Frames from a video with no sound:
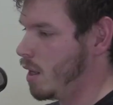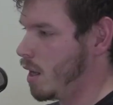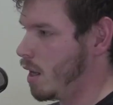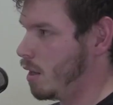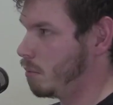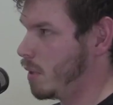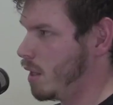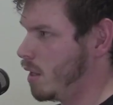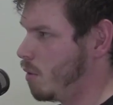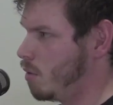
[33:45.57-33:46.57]
Yep.
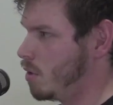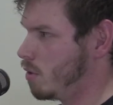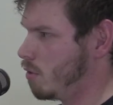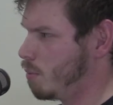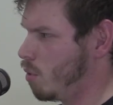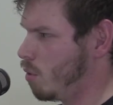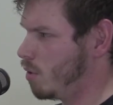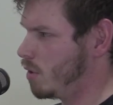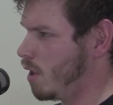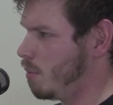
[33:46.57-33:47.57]
And there was a
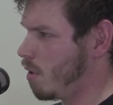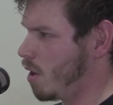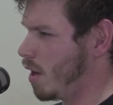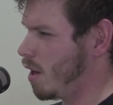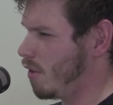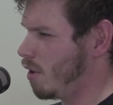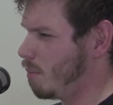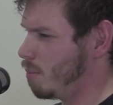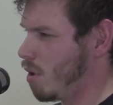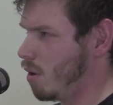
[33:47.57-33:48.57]
report done by
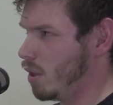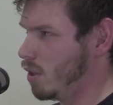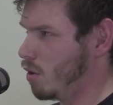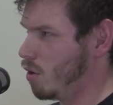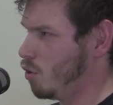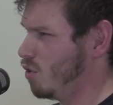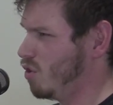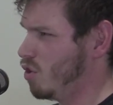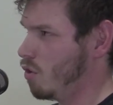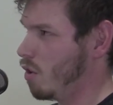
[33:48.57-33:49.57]
either
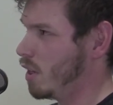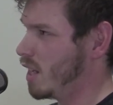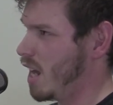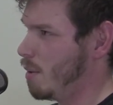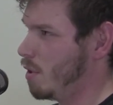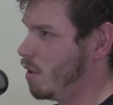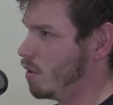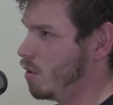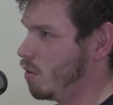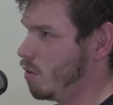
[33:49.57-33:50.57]
Polygon,
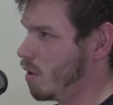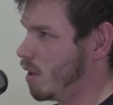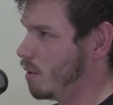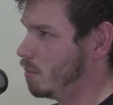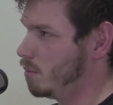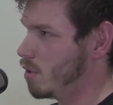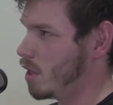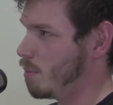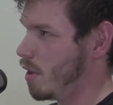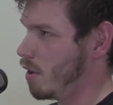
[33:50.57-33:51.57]
Eurogamer, or
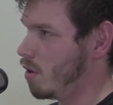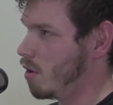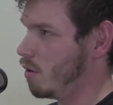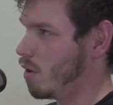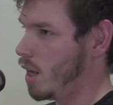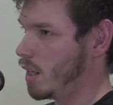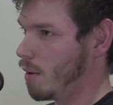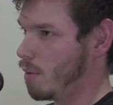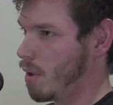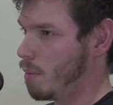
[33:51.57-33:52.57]
some other online
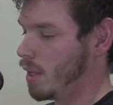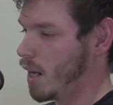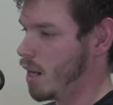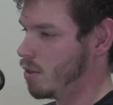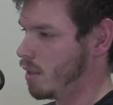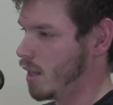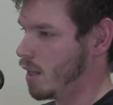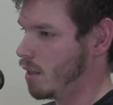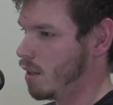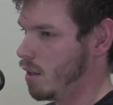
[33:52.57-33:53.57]
gaming publication
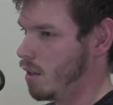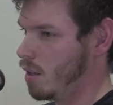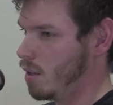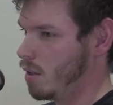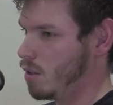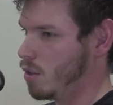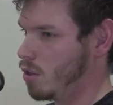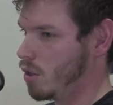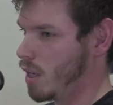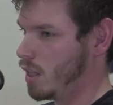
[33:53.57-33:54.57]
that
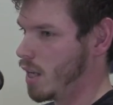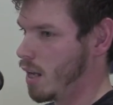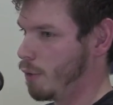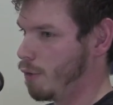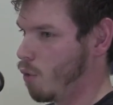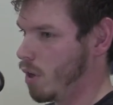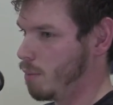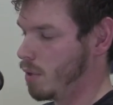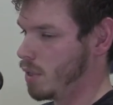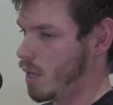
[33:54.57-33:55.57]
shared that
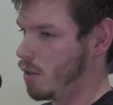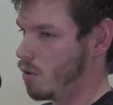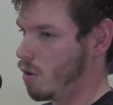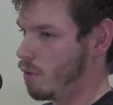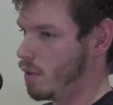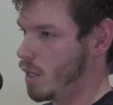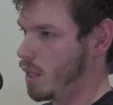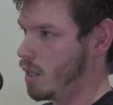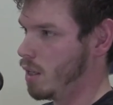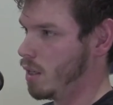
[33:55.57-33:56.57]
40% of
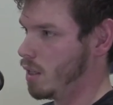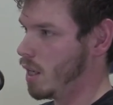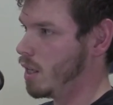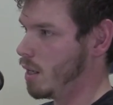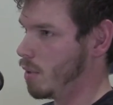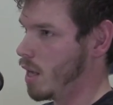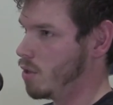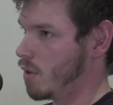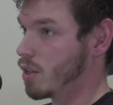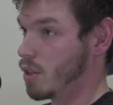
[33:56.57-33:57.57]
the D&D
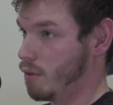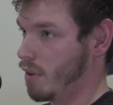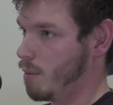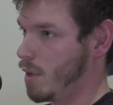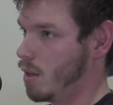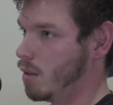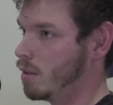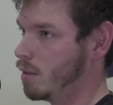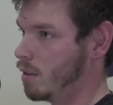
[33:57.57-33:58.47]
players are actually female.